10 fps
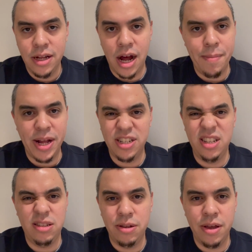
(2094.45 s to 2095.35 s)
I imagine
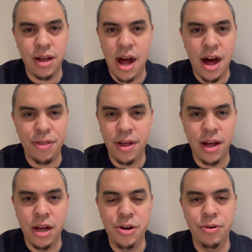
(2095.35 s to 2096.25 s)
he's doing
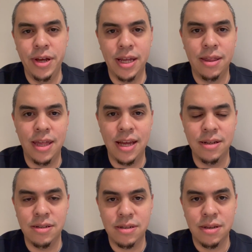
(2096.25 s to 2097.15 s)
other annoying
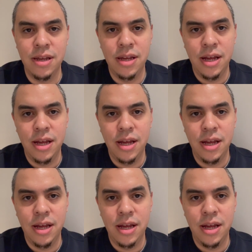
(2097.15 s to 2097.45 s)
things